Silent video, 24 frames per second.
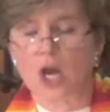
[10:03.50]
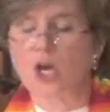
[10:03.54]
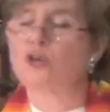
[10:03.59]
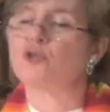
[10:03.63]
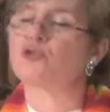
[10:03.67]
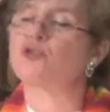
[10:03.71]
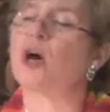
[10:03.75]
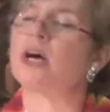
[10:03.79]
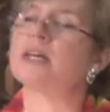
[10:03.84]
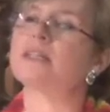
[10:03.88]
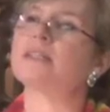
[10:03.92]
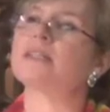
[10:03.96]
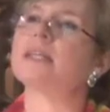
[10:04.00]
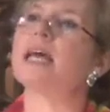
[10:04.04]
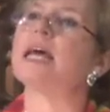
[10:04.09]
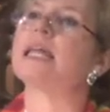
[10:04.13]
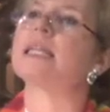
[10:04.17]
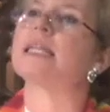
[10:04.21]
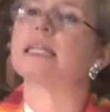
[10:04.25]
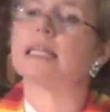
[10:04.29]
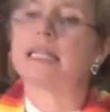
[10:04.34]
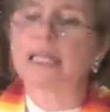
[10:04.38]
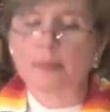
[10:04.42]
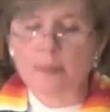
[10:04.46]
Trust
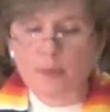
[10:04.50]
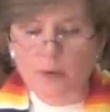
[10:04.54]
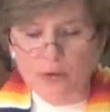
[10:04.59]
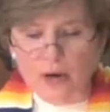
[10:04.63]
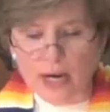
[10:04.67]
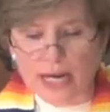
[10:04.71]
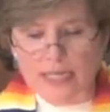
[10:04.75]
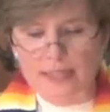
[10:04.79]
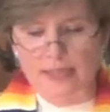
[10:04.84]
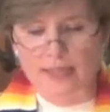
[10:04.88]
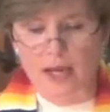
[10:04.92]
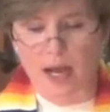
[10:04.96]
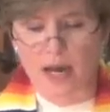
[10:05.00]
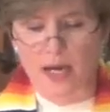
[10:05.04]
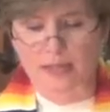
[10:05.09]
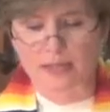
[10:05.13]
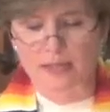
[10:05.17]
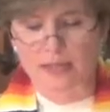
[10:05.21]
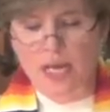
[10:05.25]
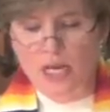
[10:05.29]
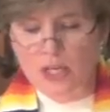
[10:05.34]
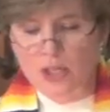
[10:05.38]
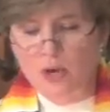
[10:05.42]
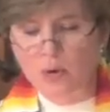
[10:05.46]
liberates
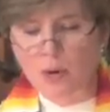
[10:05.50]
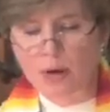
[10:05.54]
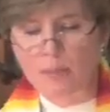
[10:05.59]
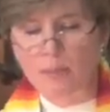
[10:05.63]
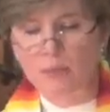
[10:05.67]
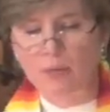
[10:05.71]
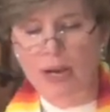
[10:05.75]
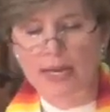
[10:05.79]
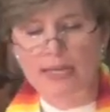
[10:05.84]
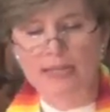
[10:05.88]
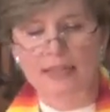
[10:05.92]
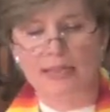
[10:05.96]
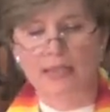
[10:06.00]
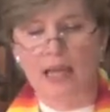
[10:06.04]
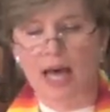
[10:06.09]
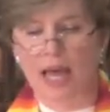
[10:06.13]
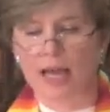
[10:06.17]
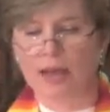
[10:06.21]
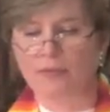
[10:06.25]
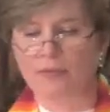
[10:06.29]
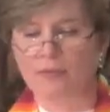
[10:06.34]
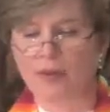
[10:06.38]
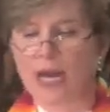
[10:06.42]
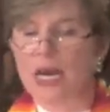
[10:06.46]
us to embrace
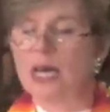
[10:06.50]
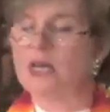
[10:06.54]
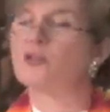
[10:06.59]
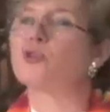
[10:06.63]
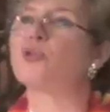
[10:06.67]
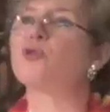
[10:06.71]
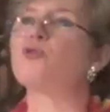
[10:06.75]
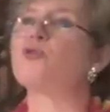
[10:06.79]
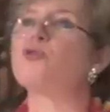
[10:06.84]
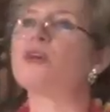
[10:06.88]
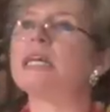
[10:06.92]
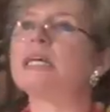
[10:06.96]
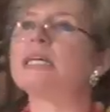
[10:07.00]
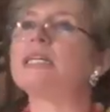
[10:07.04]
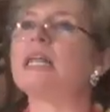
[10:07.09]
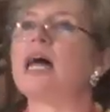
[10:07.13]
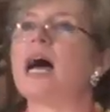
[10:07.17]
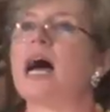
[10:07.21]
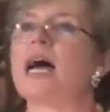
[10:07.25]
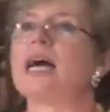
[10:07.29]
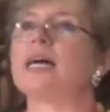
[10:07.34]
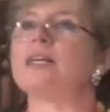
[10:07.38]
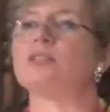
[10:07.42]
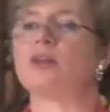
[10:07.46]
life, to
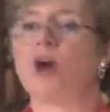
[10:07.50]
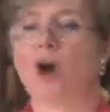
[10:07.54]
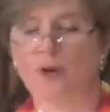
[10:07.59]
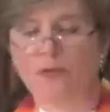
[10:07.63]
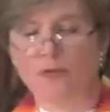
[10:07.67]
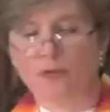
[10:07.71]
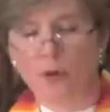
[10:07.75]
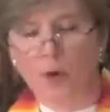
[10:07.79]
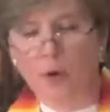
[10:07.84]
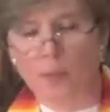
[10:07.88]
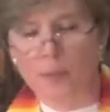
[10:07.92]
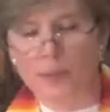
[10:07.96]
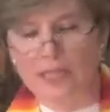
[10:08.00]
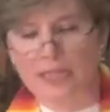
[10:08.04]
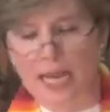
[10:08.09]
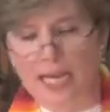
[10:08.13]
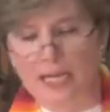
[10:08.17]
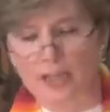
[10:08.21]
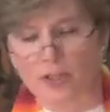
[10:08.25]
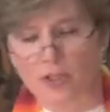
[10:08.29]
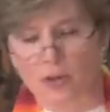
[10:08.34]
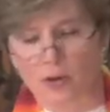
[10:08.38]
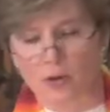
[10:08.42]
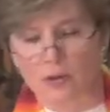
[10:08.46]
realize our full
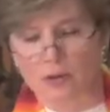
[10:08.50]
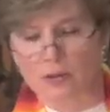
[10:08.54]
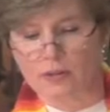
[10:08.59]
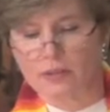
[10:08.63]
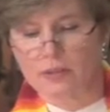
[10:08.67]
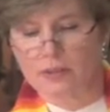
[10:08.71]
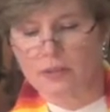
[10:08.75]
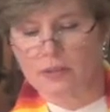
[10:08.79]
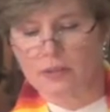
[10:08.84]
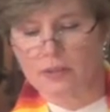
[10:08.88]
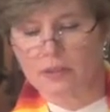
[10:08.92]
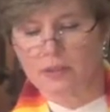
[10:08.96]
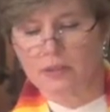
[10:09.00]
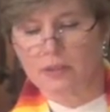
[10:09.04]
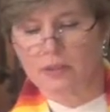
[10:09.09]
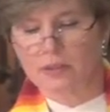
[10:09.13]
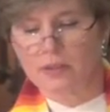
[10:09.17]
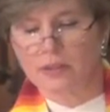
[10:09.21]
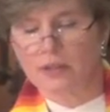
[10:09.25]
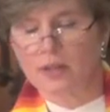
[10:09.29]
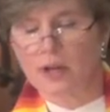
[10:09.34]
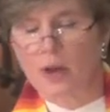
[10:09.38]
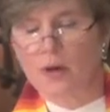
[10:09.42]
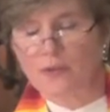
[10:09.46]
potential.
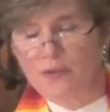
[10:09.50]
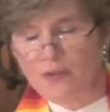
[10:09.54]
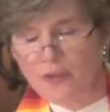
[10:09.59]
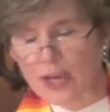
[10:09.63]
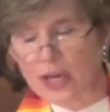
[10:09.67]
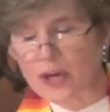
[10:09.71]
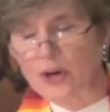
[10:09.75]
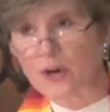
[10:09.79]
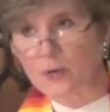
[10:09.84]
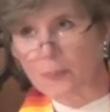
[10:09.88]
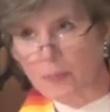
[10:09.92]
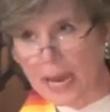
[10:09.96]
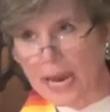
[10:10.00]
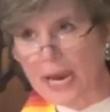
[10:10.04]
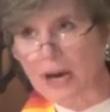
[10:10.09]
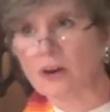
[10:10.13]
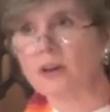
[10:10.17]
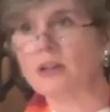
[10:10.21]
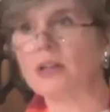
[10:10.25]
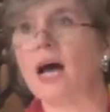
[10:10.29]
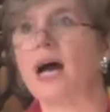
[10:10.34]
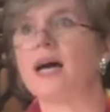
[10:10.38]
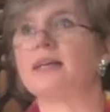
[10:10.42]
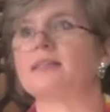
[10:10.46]
Fear
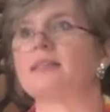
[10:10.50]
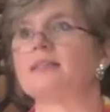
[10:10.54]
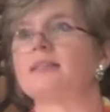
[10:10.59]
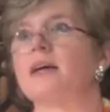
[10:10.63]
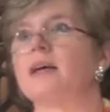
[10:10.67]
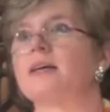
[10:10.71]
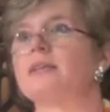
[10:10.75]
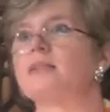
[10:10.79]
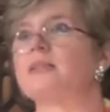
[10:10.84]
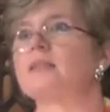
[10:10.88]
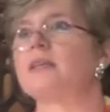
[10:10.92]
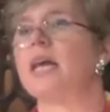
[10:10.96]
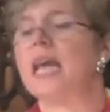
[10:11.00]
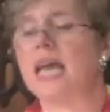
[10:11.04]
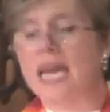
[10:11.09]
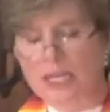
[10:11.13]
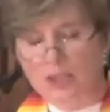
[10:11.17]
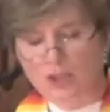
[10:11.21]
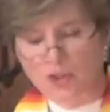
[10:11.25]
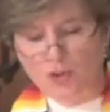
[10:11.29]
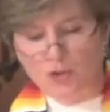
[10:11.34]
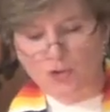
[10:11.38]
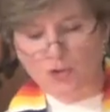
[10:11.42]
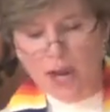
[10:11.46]
paralyzes us.
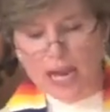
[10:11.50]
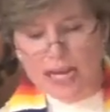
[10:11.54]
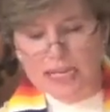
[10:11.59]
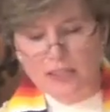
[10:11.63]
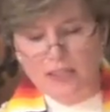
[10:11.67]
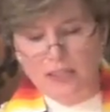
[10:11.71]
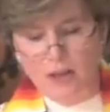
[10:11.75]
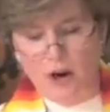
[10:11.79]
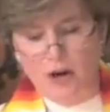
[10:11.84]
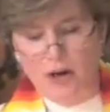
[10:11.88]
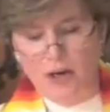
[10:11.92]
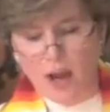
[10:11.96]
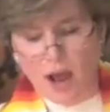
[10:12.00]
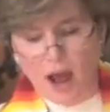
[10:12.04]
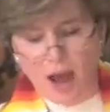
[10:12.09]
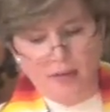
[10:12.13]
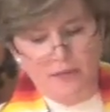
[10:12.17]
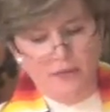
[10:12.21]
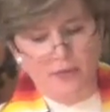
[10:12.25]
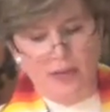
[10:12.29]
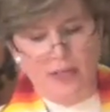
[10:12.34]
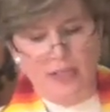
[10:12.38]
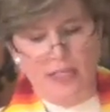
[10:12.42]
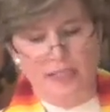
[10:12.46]
It shreds our
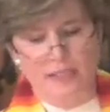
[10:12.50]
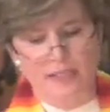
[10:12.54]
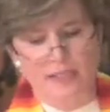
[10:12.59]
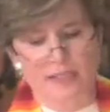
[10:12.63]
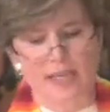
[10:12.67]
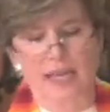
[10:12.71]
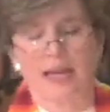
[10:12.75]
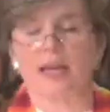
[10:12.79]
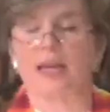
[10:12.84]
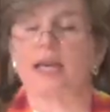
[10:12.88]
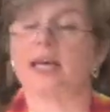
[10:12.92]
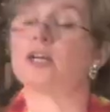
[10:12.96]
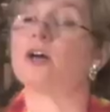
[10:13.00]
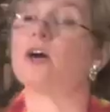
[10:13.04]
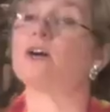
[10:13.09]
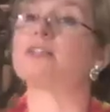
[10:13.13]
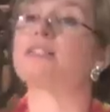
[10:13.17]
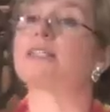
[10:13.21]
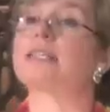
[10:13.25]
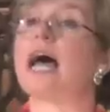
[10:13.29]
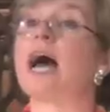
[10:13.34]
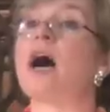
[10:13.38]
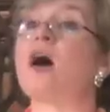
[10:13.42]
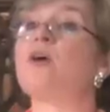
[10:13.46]
confidence in
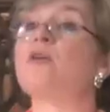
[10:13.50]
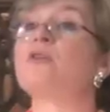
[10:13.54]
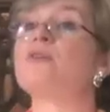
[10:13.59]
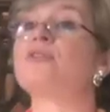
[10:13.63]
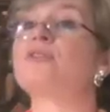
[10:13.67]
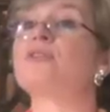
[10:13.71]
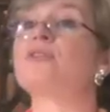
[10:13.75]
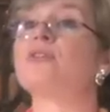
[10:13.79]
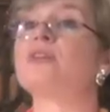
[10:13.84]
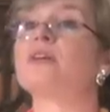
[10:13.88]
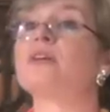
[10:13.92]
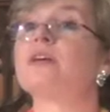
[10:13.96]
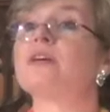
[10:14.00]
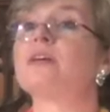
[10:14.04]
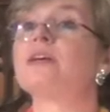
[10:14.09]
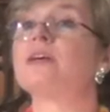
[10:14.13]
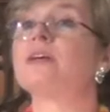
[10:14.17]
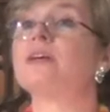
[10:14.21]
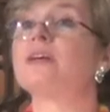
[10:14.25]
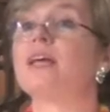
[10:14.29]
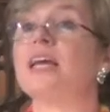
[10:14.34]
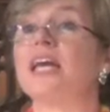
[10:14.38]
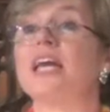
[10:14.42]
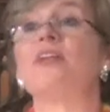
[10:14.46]
ourselves,
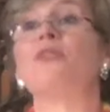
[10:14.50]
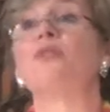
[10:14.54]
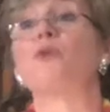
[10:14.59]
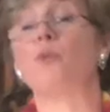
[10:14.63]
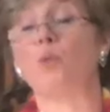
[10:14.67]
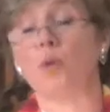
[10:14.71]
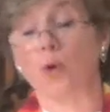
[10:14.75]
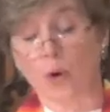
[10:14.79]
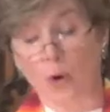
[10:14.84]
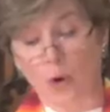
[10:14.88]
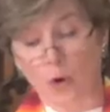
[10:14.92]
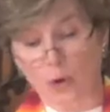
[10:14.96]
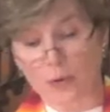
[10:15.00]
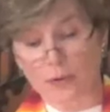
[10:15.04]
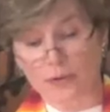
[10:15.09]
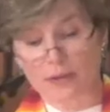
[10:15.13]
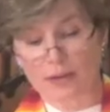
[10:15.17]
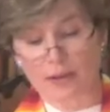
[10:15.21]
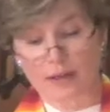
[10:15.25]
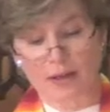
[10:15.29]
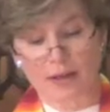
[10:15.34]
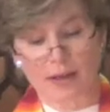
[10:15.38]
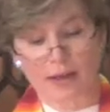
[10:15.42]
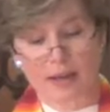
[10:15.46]
in the world,
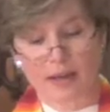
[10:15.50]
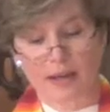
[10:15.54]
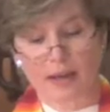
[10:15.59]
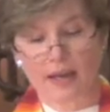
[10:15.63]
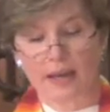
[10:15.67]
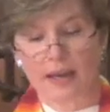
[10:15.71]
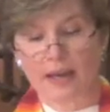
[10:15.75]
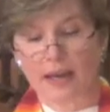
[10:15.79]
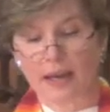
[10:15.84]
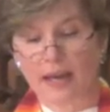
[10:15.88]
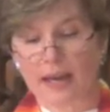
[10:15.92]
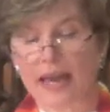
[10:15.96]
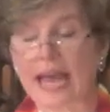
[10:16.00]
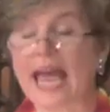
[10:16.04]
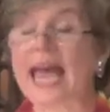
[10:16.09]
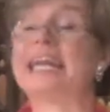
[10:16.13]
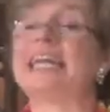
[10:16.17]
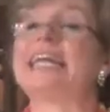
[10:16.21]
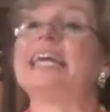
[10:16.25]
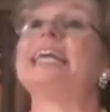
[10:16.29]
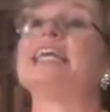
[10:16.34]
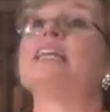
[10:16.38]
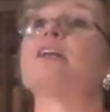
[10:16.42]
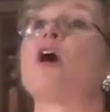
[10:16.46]

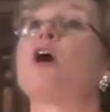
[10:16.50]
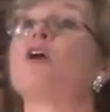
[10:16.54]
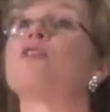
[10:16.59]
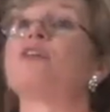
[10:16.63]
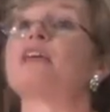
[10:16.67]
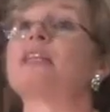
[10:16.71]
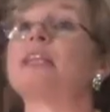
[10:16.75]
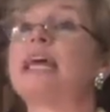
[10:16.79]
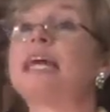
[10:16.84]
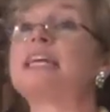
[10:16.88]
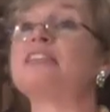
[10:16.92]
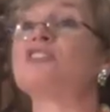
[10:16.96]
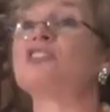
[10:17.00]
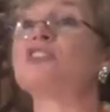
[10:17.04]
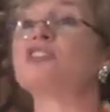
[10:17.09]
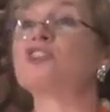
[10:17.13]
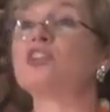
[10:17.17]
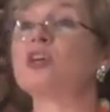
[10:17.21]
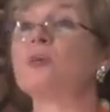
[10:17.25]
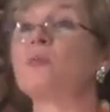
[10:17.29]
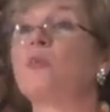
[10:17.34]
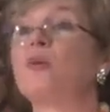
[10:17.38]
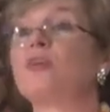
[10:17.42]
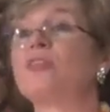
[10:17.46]
and in our
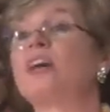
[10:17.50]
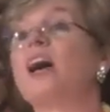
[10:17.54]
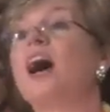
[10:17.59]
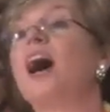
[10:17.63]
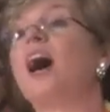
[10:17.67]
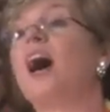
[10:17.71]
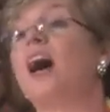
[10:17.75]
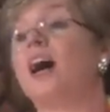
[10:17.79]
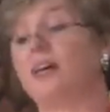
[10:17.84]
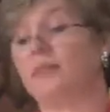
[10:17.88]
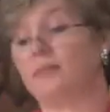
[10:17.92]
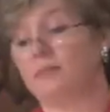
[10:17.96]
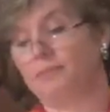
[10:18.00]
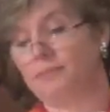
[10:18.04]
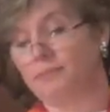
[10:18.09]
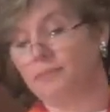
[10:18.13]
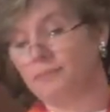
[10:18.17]
relationship with God.